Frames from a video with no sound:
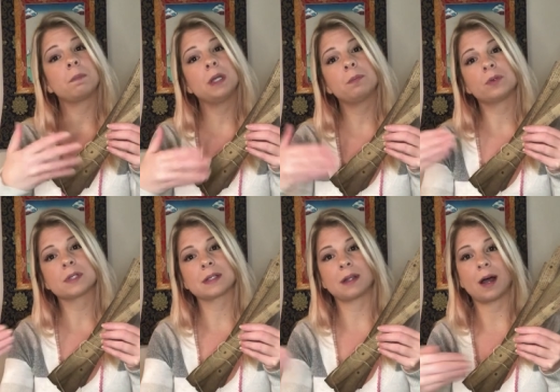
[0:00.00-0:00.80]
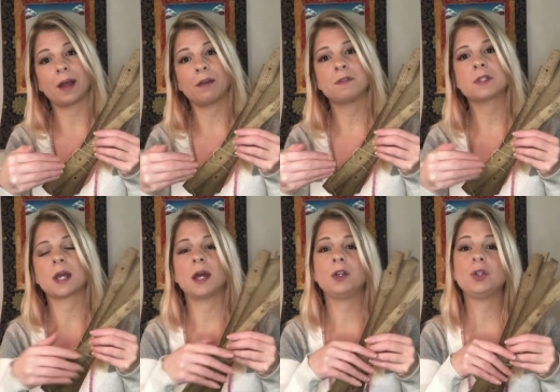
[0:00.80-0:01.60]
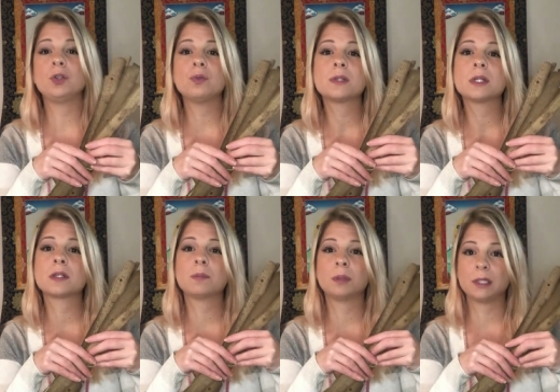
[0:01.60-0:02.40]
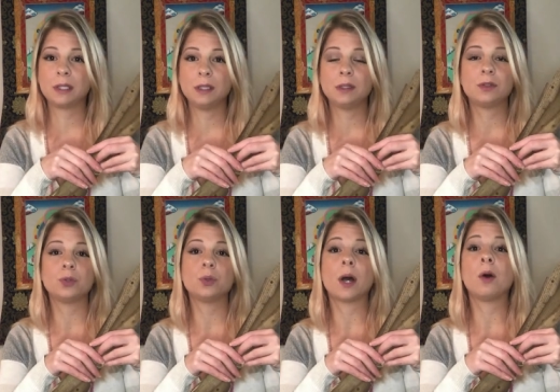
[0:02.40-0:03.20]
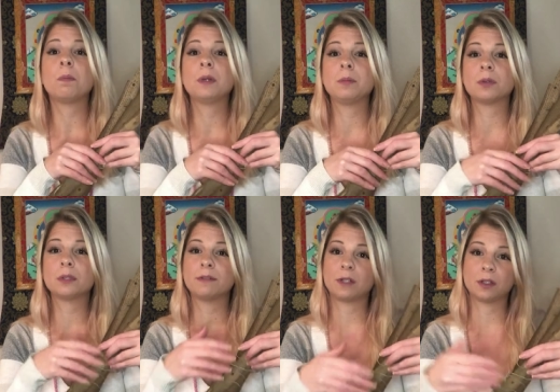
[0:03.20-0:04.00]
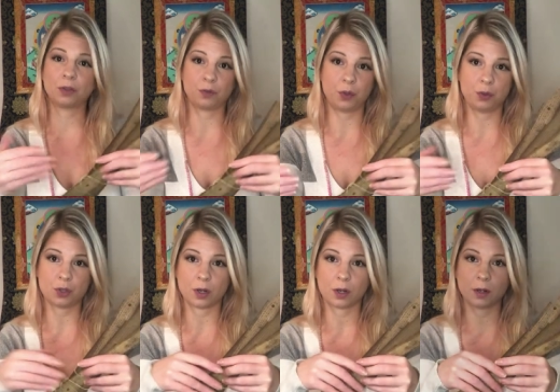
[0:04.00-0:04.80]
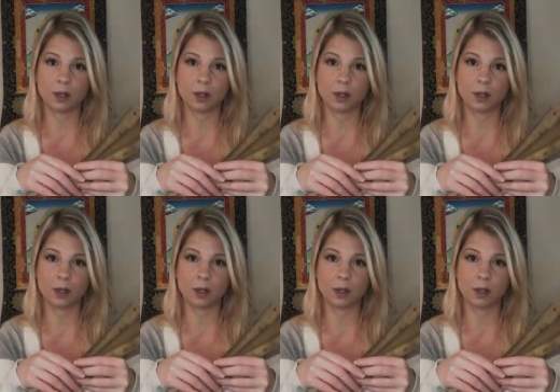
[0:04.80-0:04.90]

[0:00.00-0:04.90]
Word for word: people's lives and used this ability to help people living in the future.